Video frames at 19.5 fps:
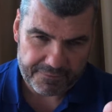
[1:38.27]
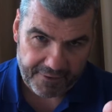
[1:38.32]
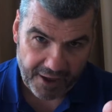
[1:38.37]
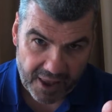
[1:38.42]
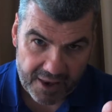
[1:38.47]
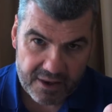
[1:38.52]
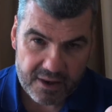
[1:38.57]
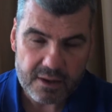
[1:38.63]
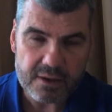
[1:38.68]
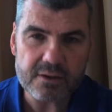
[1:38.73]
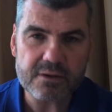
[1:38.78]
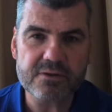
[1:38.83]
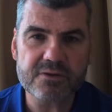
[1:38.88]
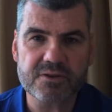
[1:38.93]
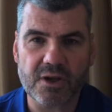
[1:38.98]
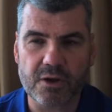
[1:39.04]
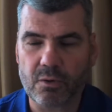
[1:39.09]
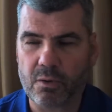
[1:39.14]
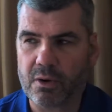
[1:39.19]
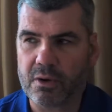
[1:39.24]
fun.
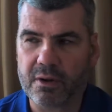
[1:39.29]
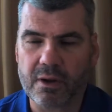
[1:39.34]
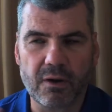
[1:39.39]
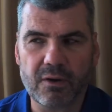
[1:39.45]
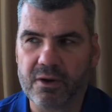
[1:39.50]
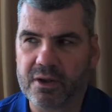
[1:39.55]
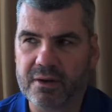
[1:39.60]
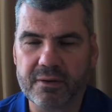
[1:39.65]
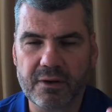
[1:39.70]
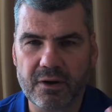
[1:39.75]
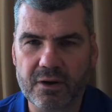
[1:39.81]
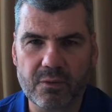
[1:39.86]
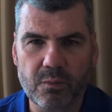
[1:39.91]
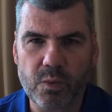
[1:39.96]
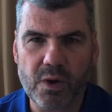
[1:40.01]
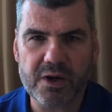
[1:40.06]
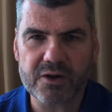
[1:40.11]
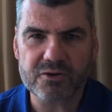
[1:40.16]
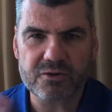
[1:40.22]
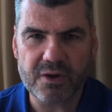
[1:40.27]
So on a
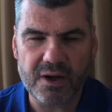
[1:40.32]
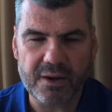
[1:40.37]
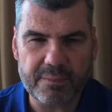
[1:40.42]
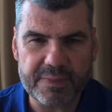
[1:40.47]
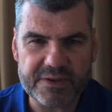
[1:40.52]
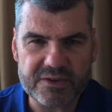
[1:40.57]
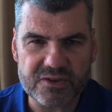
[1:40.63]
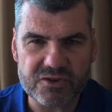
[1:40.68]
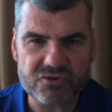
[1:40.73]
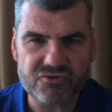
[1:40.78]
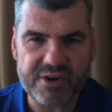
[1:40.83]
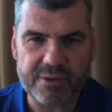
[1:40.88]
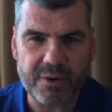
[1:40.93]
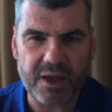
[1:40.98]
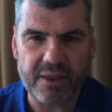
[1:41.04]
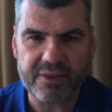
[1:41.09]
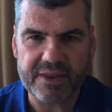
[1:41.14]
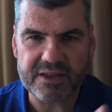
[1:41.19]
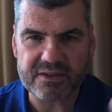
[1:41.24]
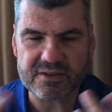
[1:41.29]
work business trip
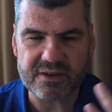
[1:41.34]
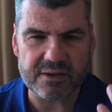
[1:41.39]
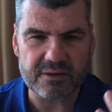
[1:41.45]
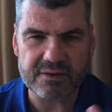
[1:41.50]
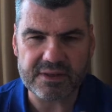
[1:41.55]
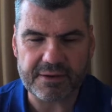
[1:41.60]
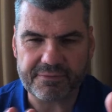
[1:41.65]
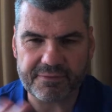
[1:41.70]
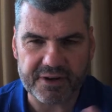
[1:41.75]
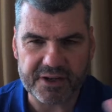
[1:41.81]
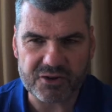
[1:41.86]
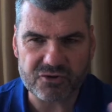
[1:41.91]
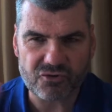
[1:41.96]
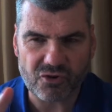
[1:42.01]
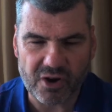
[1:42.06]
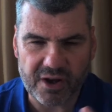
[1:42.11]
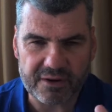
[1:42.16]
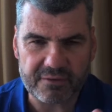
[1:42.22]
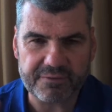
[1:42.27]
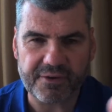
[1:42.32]
like this, definitely
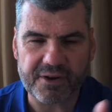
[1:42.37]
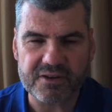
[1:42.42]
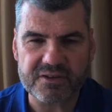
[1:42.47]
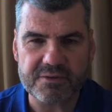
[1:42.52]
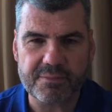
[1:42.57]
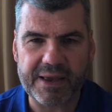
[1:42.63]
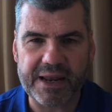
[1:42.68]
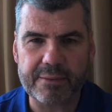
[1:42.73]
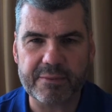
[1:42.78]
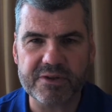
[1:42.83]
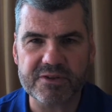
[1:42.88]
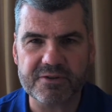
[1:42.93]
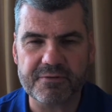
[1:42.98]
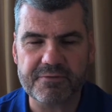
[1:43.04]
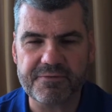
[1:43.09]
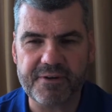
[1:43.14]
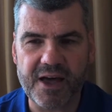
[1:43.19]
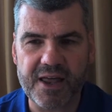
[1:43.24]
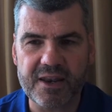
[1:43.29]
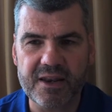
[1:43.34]
try and find some elements
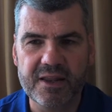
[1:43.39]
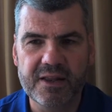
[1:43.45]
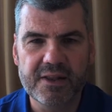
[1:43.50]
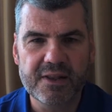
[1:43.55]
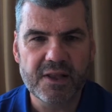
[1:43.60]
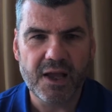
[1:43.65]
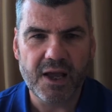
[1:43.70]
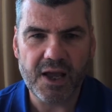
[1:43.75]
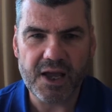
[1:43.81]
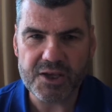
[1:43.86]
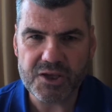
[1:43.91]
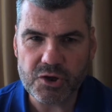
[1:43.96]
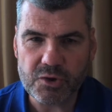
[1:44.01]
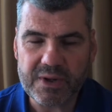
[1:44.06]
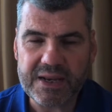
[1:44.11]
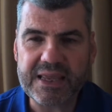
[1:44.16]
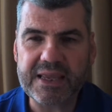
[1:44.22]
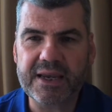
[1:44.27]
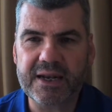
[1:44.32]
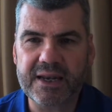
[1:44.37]
of fun,
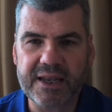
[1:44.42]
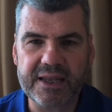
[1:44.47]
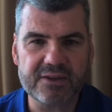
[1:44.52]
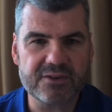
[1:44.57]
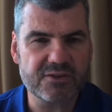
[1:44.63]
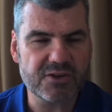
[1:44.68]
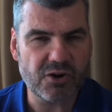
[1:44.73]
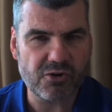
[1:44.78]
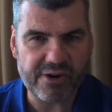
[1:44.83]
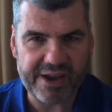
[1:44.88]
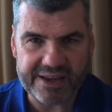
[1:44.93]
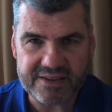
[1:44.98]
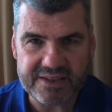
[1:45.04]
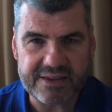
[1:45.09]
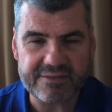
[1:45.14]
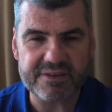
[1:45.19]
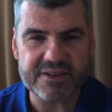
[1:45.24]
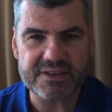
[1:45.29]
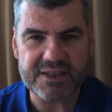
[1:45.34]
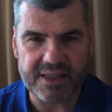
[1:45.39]
uniqueness,
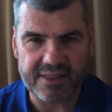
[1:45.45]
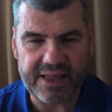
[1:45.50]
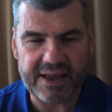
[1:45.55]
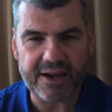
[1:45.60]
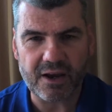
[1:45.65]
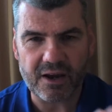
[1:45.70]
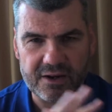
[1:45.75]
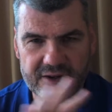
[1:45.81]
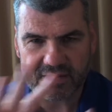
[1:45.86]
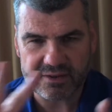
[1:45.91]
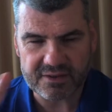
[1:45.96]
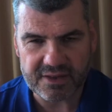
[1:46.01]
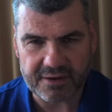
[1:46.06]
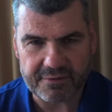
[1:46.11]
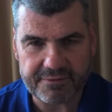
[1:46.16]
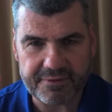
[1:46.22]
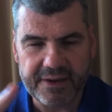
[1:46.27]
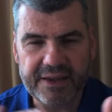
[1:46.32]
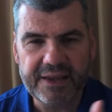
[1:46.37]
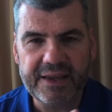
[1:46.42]
creativity, that kind of
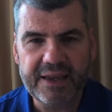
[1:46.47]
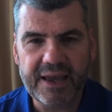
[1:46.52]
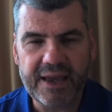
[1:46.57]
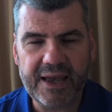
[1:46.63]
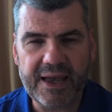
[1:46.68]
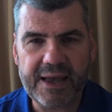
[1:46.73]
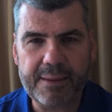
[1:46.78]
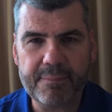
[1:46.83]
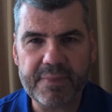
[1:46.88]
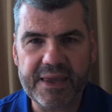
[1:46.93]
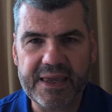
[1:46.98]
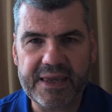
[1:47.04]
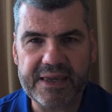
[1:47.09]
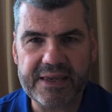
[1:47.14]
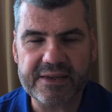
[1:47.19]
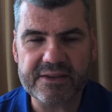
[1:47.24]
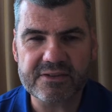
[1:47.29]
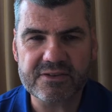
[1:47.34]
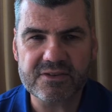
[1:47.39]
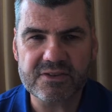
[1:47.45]
stuff
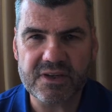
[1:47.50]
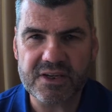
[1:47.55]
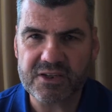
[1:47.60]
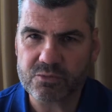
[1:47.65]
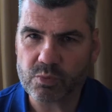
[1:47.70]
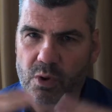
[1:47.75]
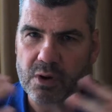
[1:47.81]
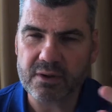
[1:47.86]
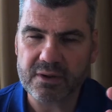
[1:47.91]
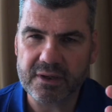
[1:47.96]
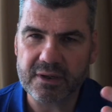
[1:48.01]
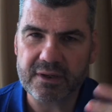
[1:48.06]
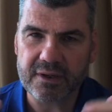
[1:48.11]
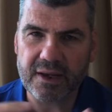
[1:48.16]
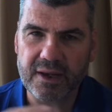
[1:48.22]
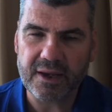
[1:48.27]
is what